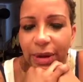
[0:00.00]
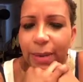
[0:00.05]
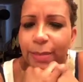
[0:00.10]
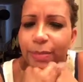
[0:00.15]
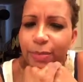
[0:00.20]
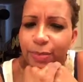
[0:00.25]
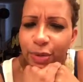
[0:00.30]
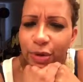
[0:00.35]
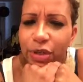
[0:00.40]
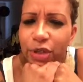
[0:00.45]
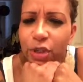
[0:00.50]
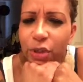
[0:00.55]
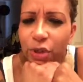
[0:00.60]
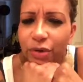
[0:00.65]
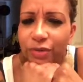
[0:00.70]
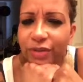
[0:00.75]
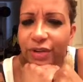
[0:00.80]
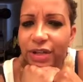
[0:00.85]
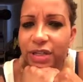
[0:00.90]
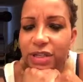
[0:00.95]
i'm pretty
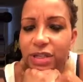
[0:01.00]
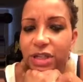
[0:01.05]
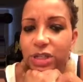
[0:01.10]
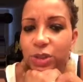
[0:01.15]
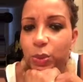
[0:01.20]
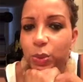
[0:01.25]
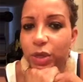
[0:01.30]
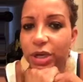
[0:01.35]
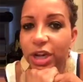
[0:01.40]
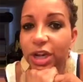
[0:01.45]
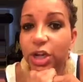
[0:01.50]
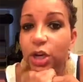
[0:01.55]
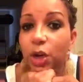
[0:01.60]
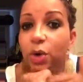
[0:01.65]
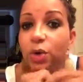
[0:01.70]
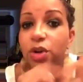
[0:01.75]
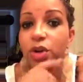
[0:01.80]
sure vegas has one i know